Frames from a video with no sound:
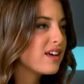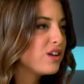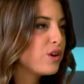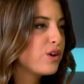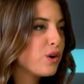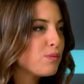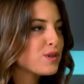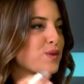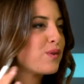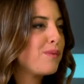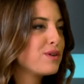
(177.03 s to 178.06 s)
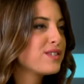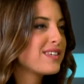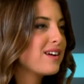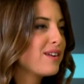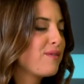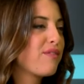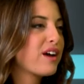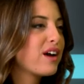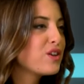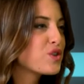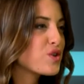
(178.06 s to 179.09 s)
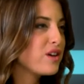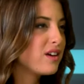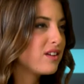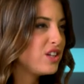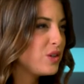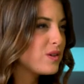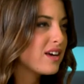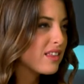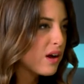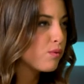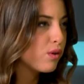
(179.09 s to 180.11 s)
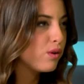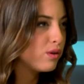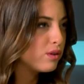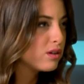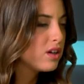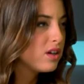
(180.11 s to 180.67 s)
you know, you're almost a representative of the country. Do you take that role?